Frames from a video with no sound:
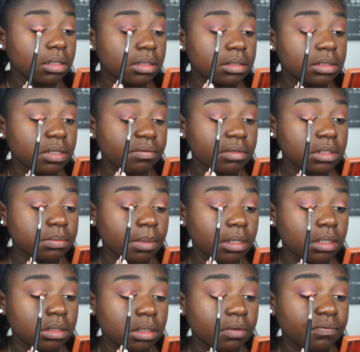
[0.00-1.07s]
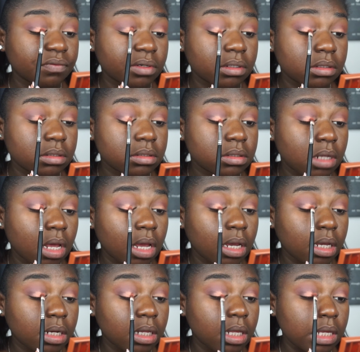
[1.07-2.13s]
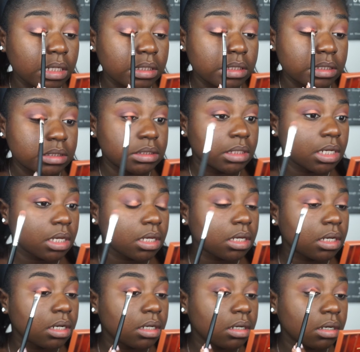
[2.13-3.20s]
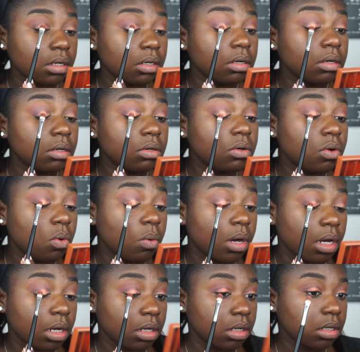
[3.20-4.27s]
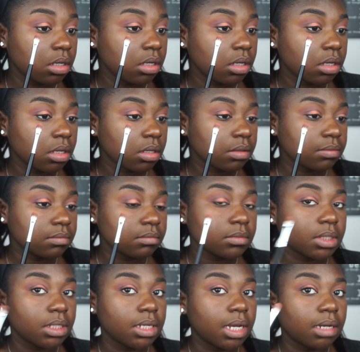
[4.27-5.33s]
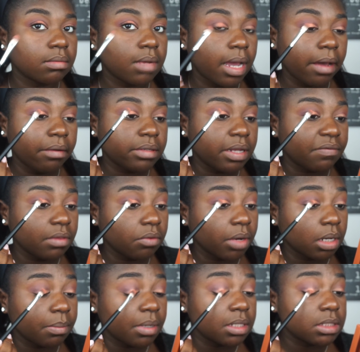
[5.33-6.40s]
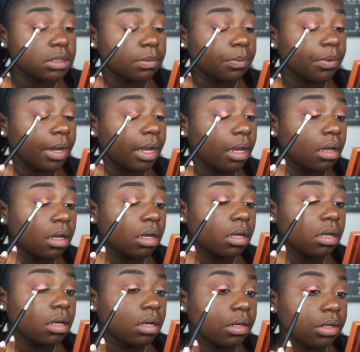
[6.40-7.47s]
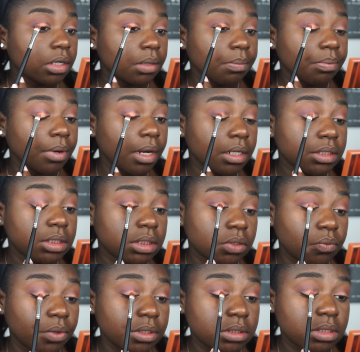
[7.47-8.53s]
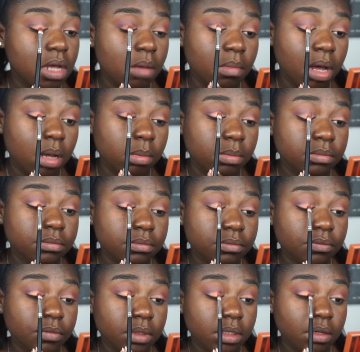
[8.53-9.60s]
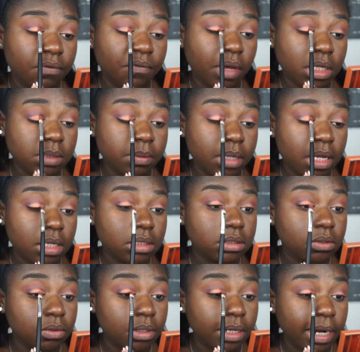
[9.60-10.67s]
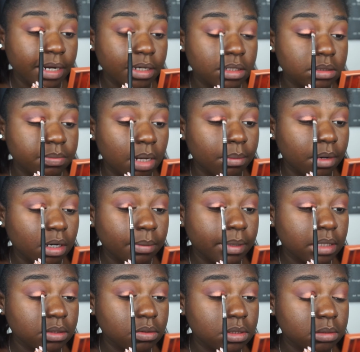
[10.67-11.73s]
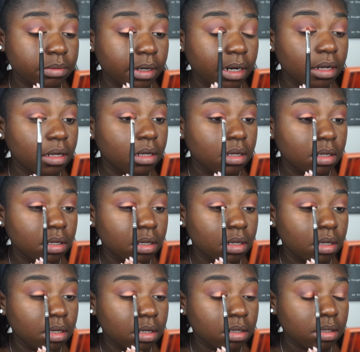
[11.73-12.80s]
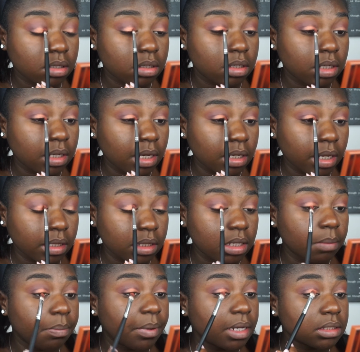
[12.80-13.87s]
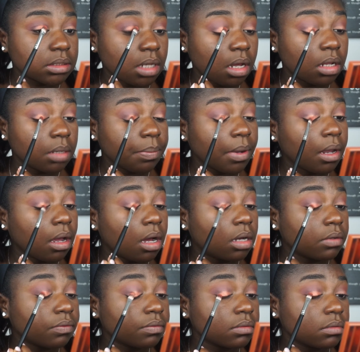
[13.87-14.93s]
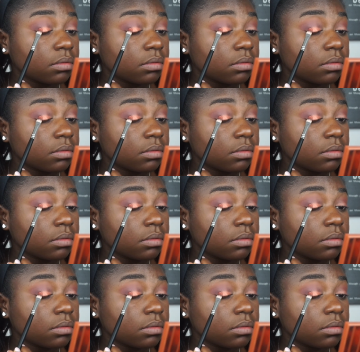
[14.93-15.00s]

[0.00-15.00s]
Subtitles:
Let's see if this made a difference. And it did. Oh, yeah. I would definitely recommend spraying your brush with some Fix Plus, or I use my Mario Badescu spray to get like the best color payoff.